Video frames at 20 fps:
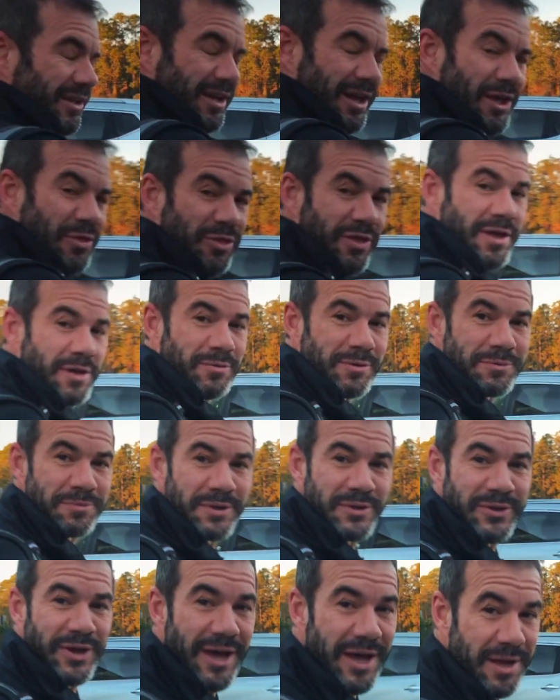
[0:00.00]
I think when we
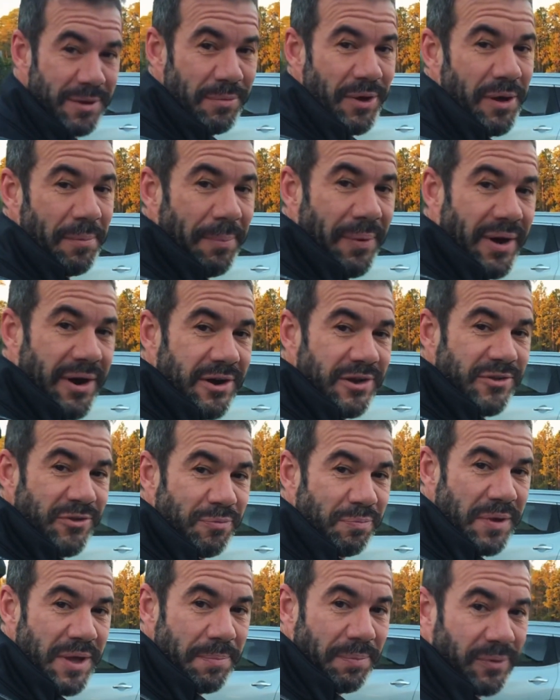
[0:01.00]
talk about parts,
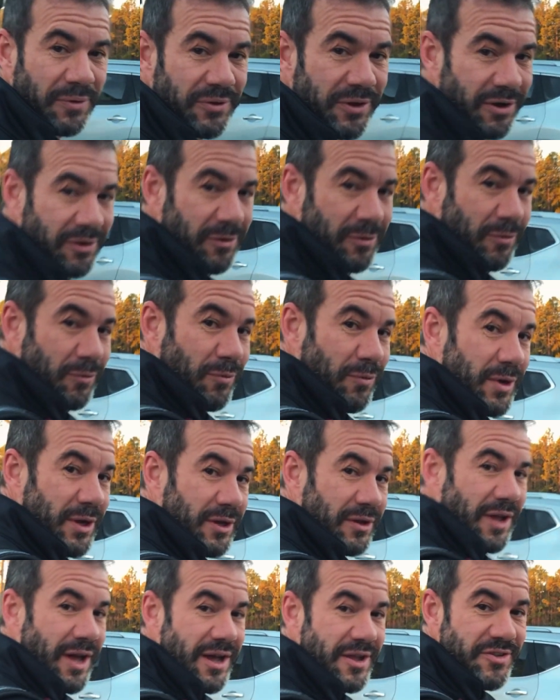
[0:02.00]
people don't
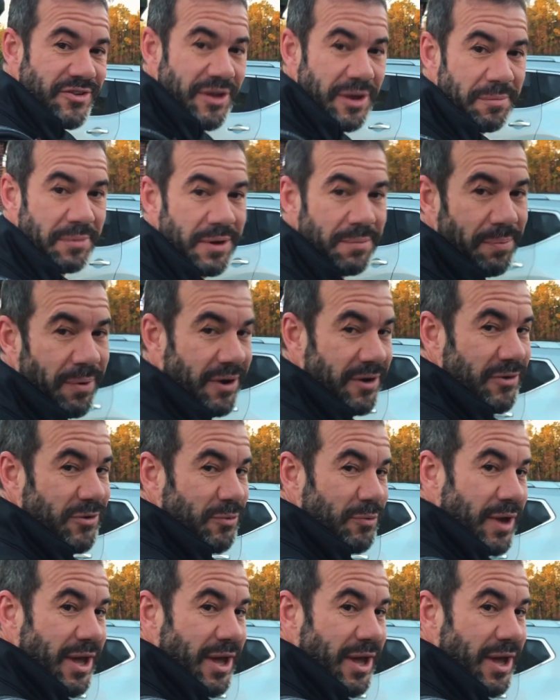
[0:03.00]
realize how many parts we